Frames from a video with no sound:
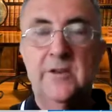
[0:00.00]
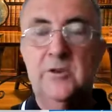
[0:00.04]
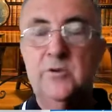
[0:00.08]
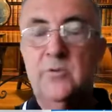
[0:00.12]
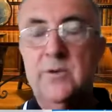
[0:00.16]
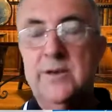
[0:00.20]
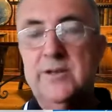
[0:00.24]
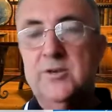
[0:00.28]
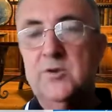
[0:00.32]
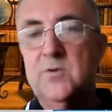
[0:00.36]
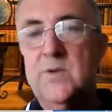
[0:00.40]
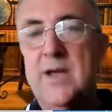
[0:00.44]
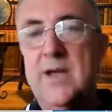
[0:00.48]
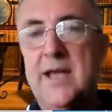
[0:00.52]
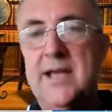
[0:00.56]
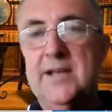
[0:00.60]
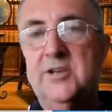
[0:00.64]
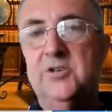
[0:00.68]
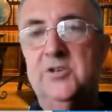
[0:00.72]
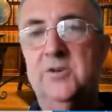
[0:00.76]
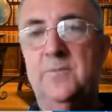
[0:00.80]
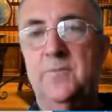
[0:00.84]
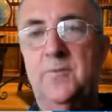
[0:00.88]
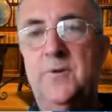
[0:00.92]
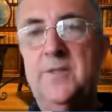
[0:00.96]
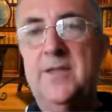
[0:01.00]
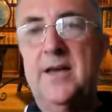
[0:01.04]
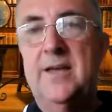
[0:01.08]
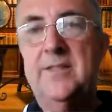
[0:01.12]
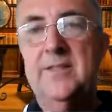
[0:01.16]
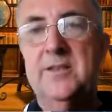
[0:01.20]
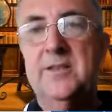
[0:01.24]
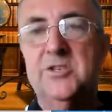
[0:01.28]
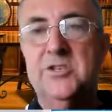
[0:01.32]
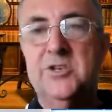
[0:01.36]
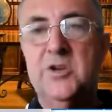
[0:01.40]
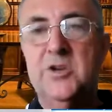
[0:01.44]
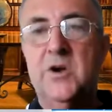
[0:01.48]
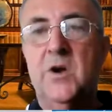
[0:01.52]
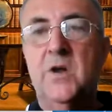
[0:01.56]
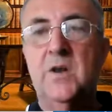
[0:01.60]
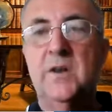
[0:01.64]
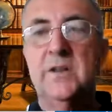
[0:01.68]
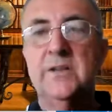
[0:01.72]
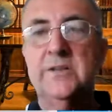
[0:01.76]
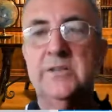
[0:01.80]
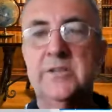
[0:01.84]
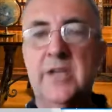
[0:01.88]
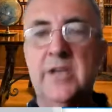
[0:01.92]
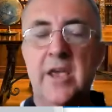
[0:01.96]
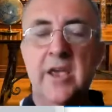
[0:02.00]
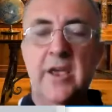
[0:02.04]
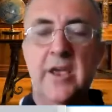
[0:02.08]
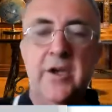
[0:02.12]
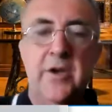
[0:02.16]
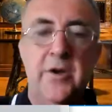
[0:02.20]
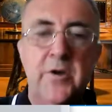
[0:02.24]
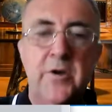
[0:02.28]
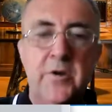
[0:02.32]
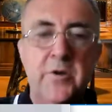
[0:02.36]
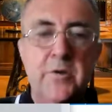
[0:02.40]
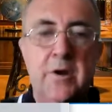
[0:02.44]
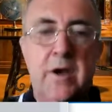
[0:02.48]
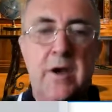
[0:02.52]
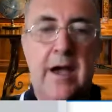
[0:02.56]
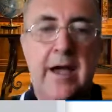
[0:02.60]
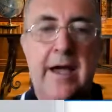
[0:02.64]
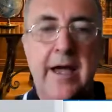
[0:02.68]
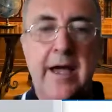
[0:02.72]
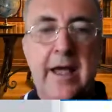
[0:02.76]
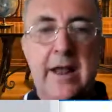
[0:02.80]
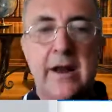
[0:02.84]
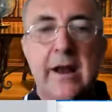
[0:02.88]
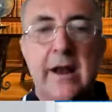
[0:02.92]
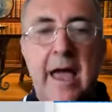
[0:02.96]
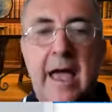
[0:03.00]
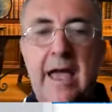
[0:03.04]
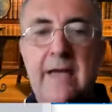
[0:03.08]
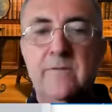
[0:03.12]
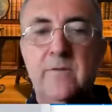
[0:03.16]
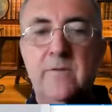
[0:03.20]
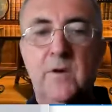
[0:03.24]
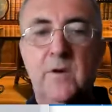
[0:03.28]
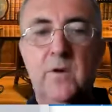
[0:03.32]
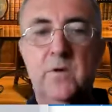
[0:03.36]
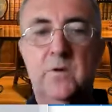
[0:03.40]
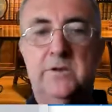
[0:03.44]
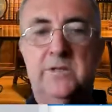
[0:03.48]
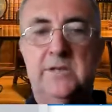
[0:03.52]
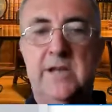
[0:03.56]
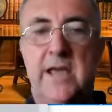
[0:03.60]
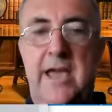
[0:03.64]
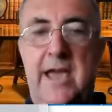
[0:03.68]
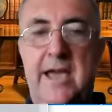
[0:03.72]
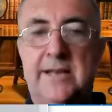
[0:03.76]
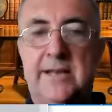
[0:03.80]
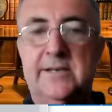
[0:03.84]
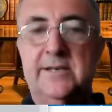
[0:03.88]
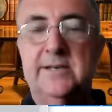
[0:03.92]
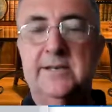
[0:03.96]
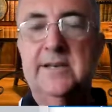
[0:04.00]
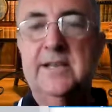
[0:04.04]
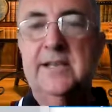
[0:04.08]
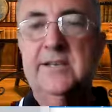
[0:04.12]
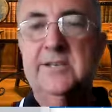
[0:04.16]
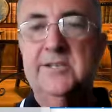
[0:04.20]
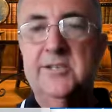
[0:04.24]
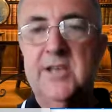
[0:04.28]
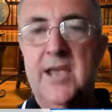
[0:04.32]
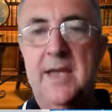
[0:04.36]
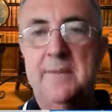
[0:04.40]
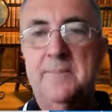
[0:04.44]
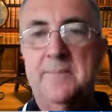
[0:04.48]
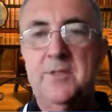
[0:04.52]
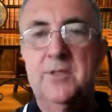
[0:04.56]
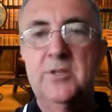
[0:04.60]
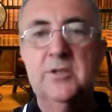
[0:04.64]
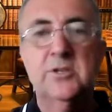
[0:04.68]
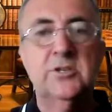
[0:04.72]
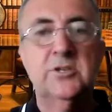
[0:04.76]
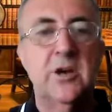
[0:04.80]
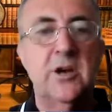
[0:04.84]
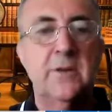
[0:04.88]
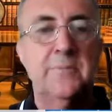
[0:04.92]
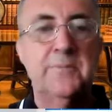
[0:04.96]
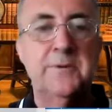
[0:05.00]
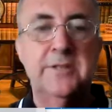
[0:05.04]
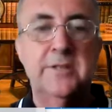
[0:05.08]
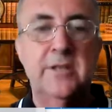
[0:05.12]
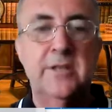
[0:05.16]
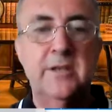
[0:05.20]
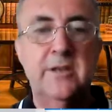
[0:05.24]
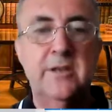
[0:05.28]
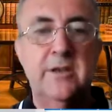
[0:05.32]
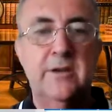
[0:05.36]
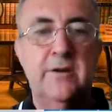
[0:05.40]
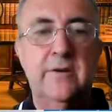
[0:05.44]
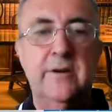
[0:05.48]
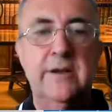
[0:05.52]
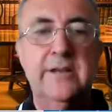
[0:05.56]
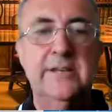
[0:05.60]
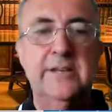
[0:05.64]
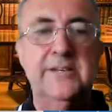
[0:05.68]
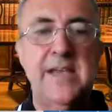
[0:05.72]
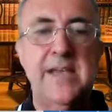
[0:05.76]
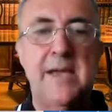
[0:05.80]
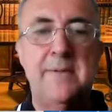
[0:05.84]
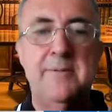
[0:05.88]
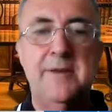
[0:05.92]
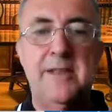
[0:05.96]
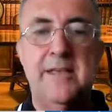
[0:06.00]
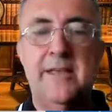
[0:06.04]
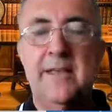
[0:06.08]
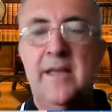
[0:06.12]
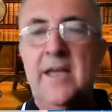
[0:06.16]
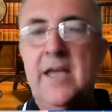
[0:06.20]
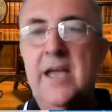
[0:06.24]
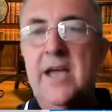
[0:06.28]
to interaction with other scholars who have looked at and examined the topic that you're examining.